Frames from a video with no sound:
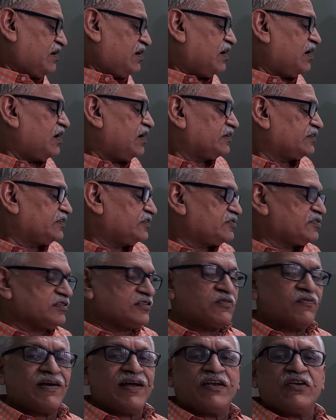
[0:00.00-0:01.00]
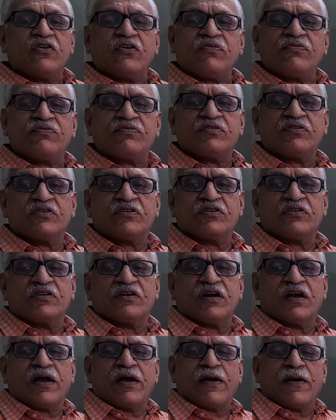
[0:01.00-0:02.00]
This is the value of
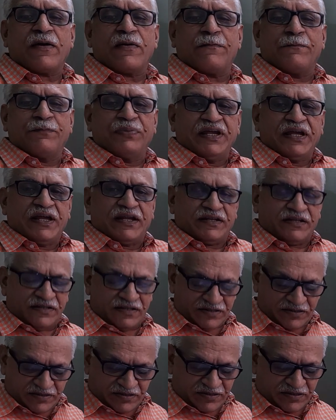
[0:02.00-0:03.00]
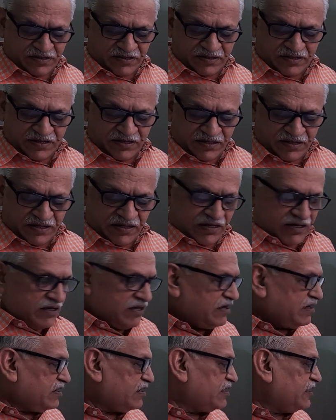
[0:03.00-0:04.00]
Bn.
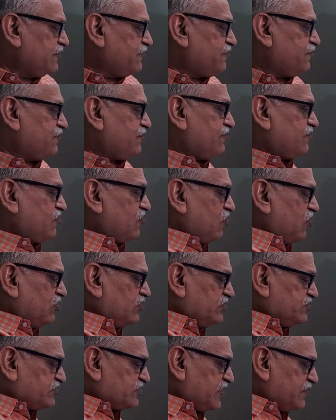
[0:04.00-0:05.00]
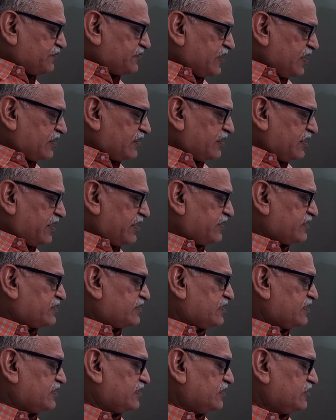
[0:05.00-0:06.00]
If all steps are
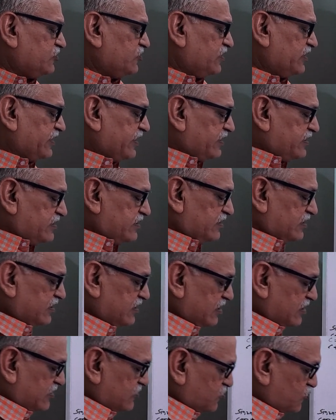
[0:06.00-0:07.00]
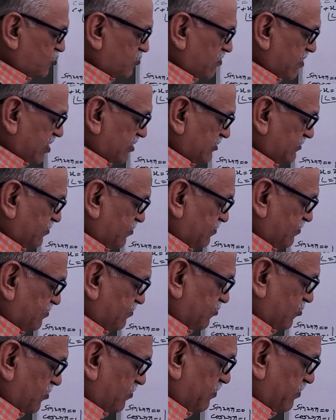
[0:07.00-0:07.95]
correct, you will get 2 marks for